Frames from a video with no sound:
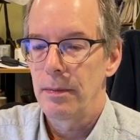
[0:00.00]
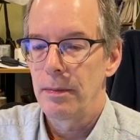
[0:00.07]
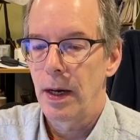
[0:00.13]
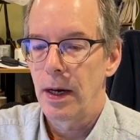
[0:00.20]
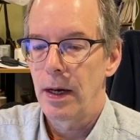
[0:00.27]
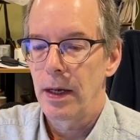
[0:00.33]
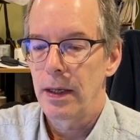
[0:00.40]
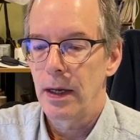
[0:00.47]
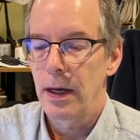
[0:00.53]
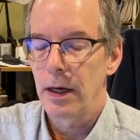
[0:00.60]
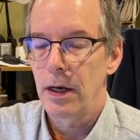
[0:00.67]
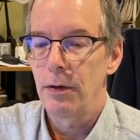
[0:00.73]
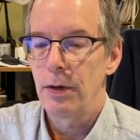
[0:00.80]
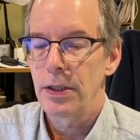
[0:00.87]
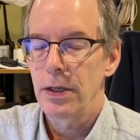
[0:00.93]
by
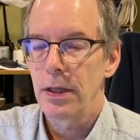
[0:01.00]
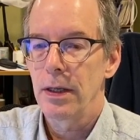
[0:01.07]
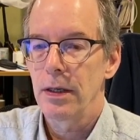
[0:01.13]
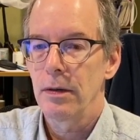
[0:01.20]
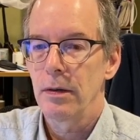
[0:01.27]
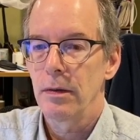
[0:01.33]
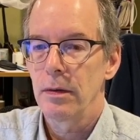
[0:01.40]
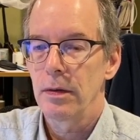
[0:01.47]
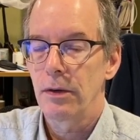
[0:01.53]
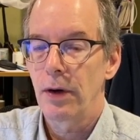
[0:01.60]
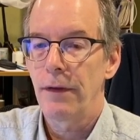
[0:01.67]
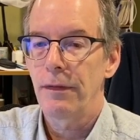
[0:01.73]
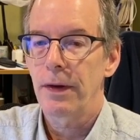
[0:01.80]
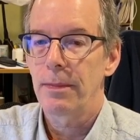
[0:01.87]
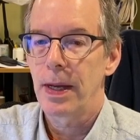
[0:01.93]
going to the
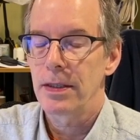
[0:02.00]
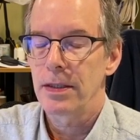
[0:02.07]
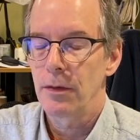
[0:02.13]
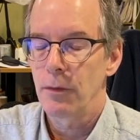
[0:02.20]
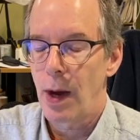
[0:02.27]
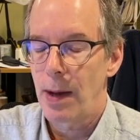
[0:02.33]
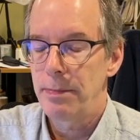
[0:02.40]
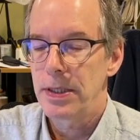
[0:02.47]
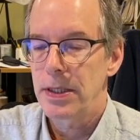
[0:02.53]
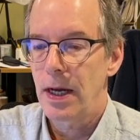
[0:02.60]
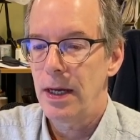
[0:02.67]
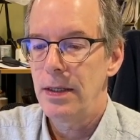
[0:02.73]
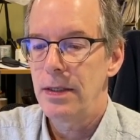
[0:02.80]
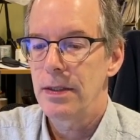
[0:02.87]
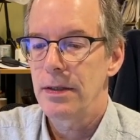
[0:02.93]
Graphic Medicine
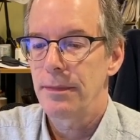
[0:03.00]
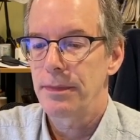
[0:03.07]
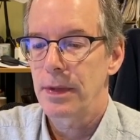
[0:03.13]
website,